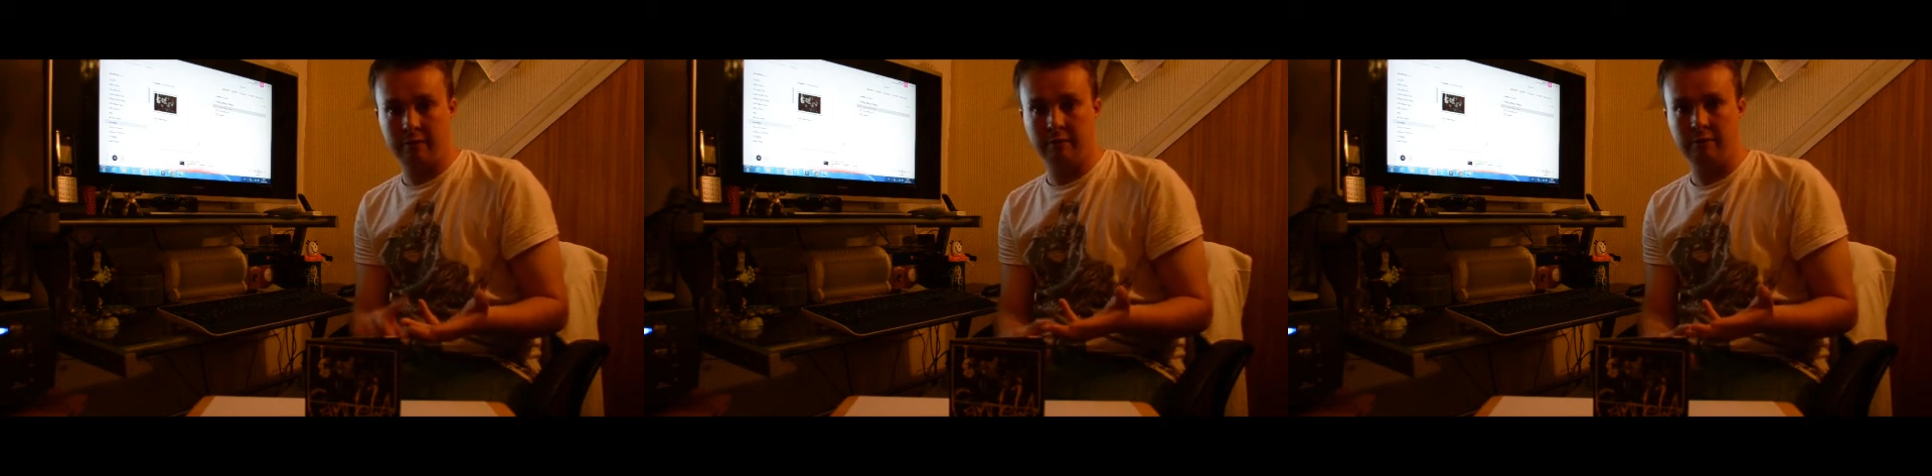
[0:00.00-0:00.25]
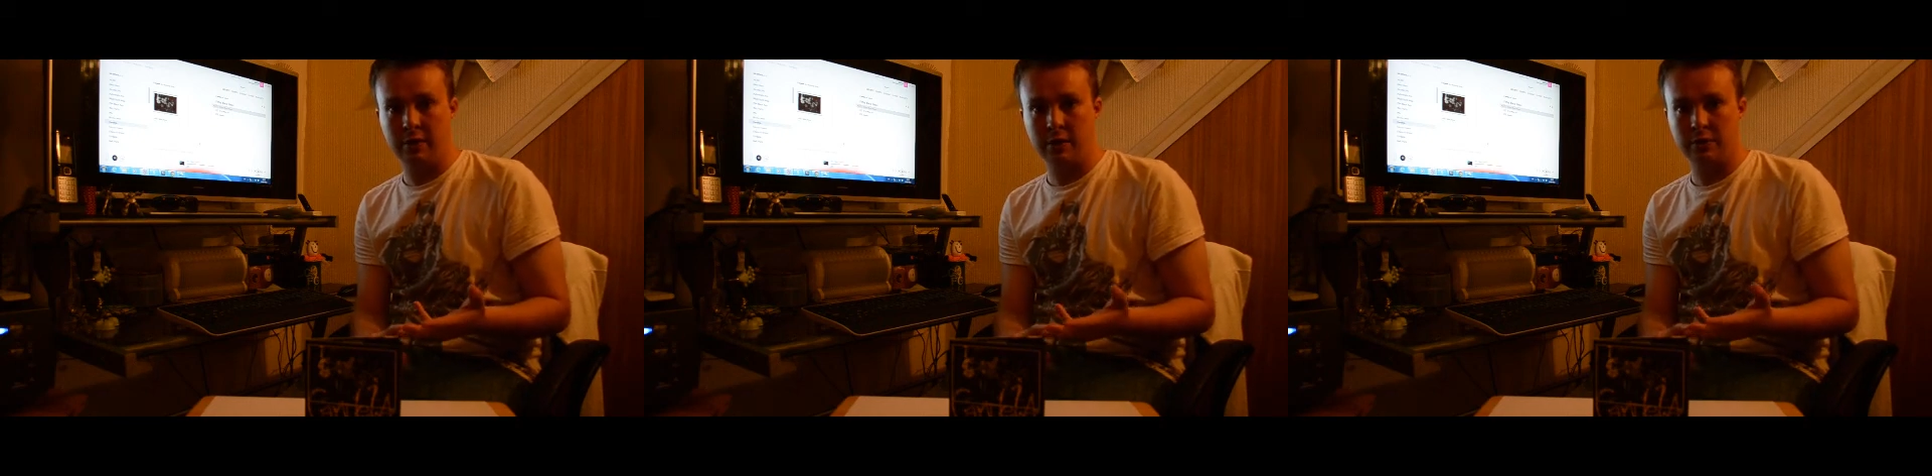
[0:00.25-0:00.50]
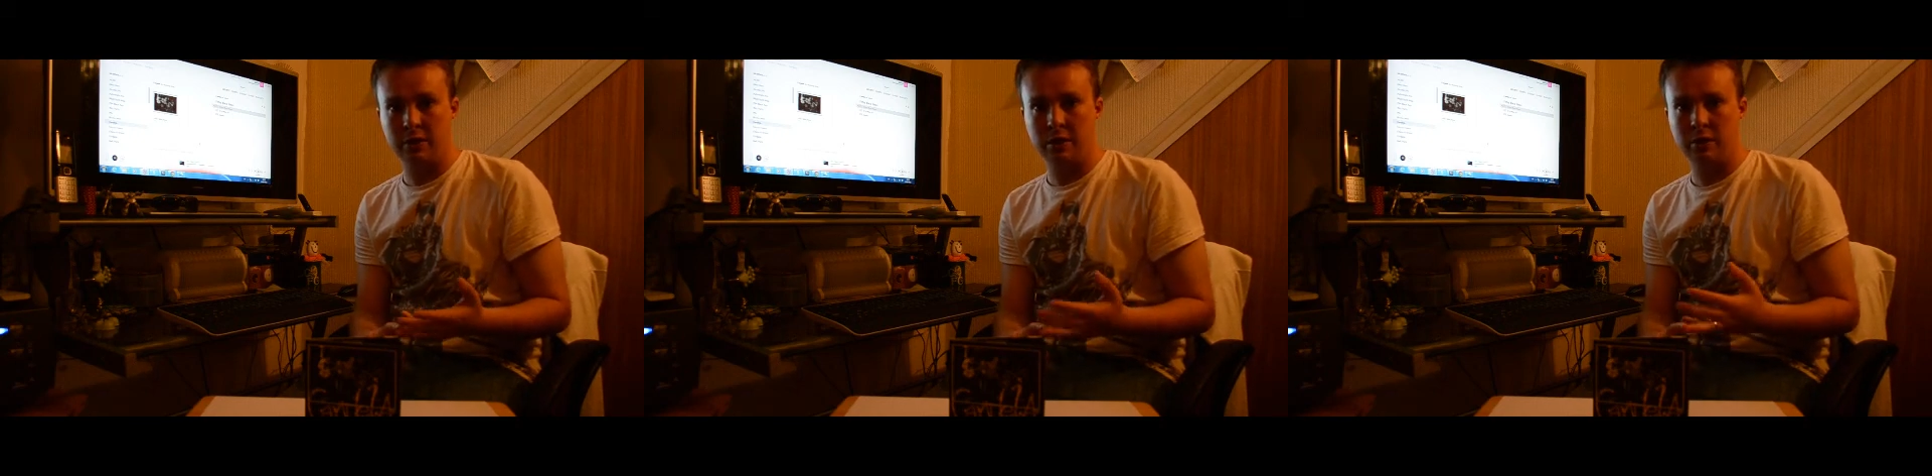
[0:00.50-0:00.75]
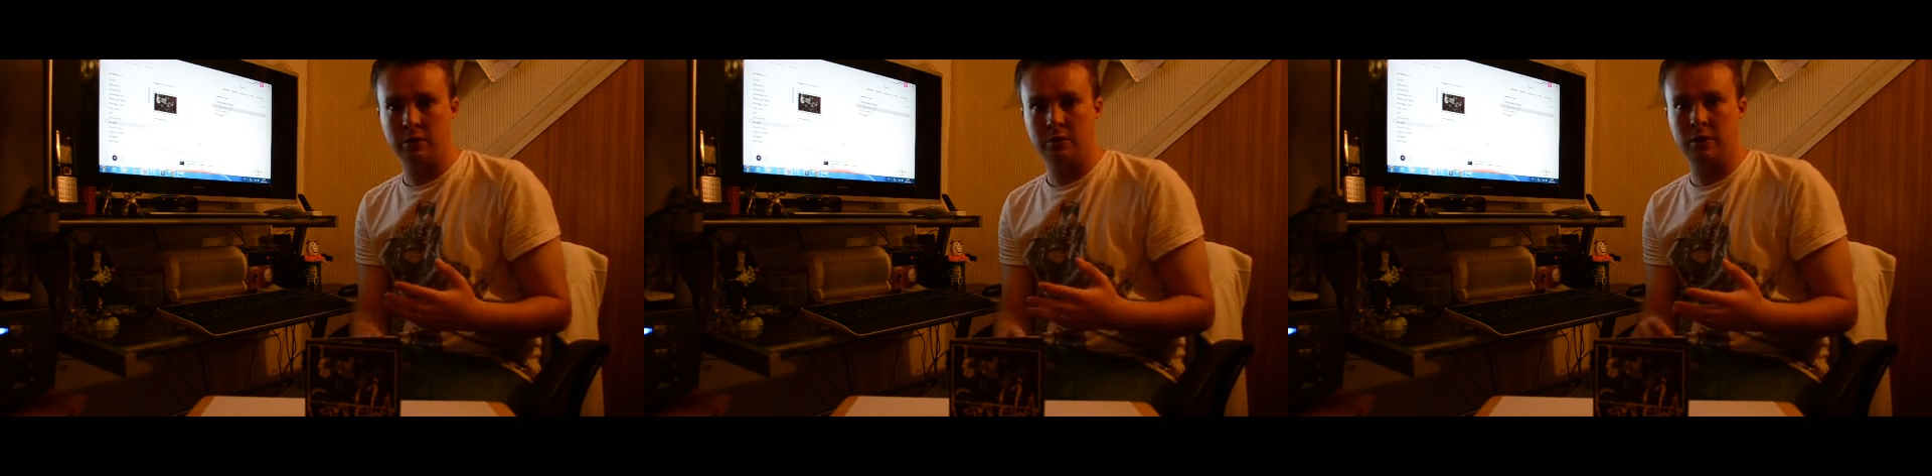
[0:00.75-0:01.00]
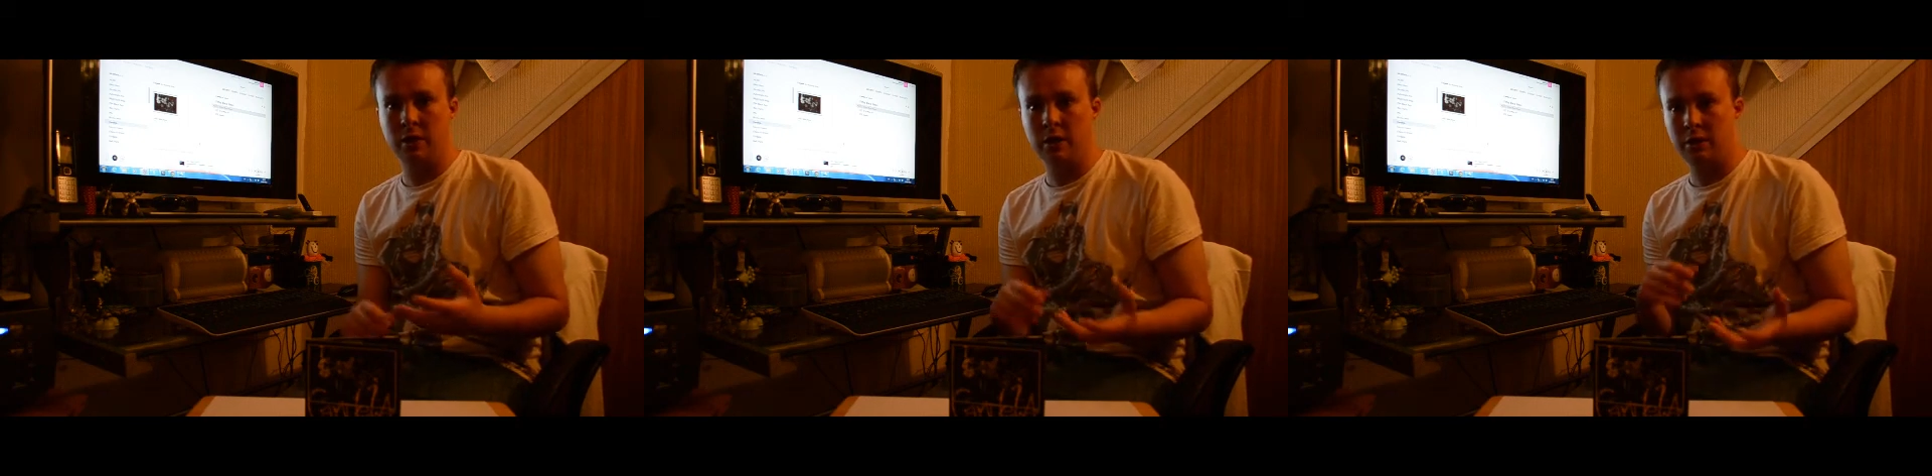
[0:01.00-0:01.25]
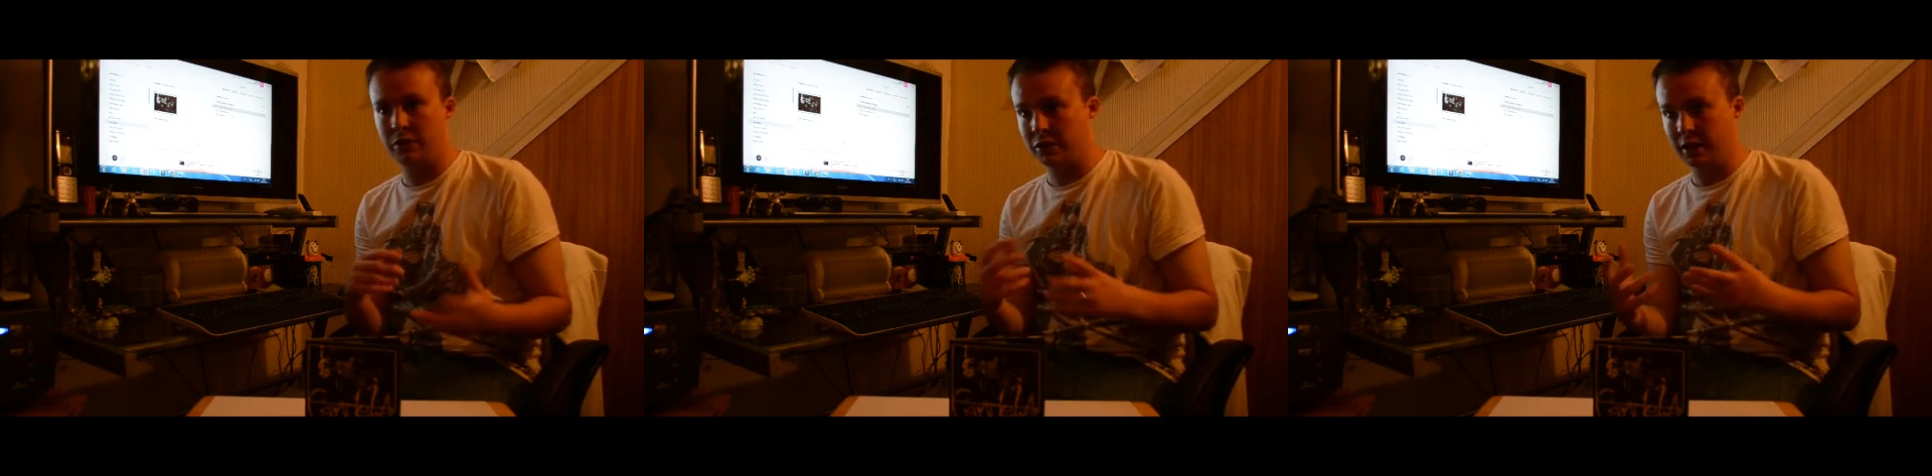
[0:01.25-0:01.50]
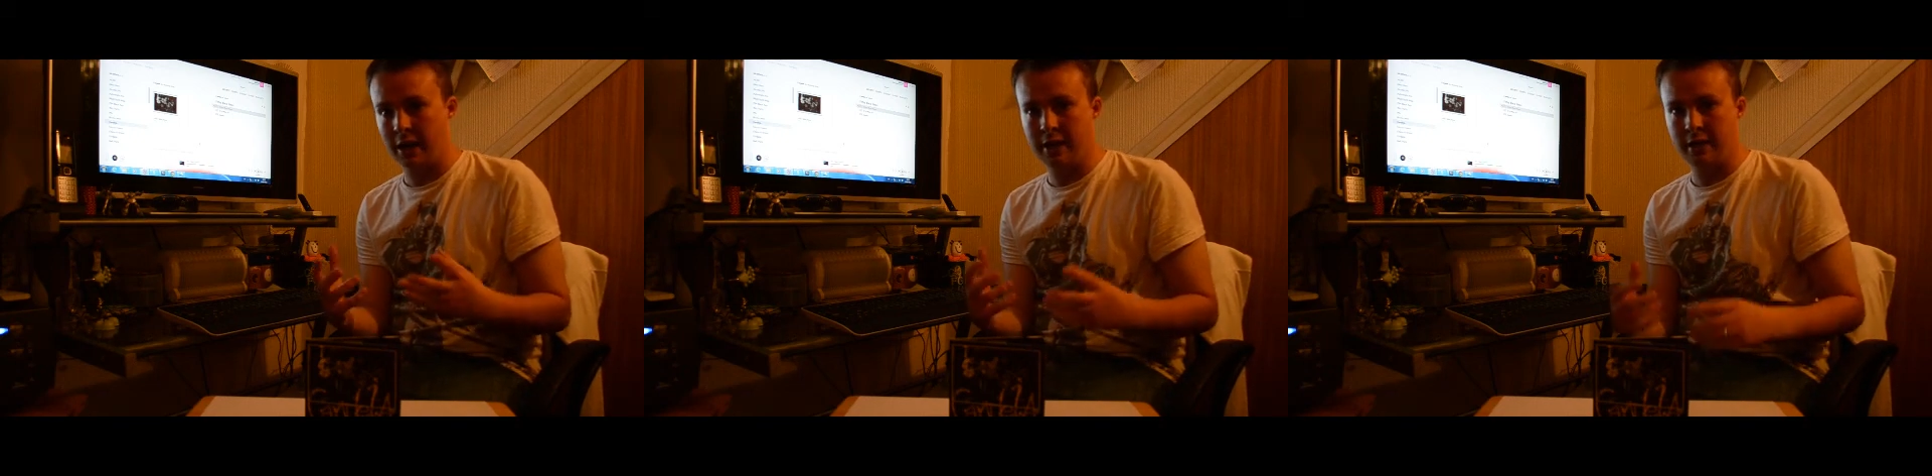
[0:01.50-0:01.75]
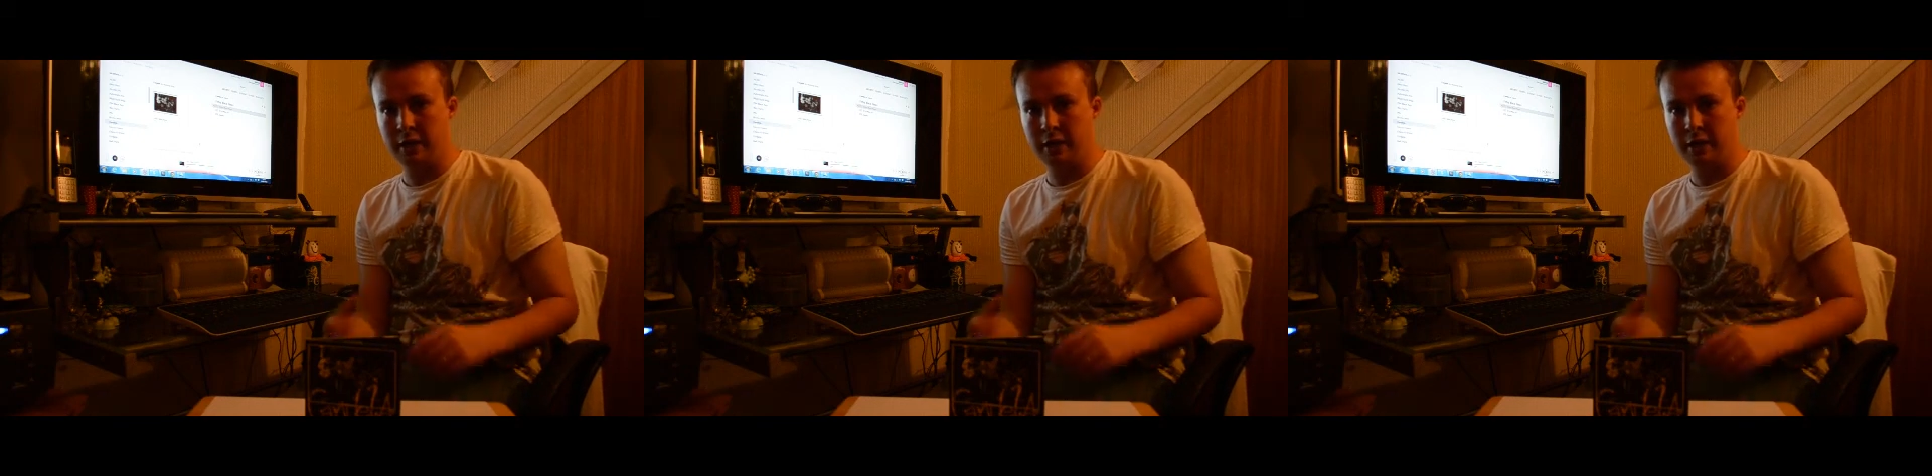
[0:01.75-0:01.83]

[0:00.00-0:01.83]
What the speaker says: photos just to gain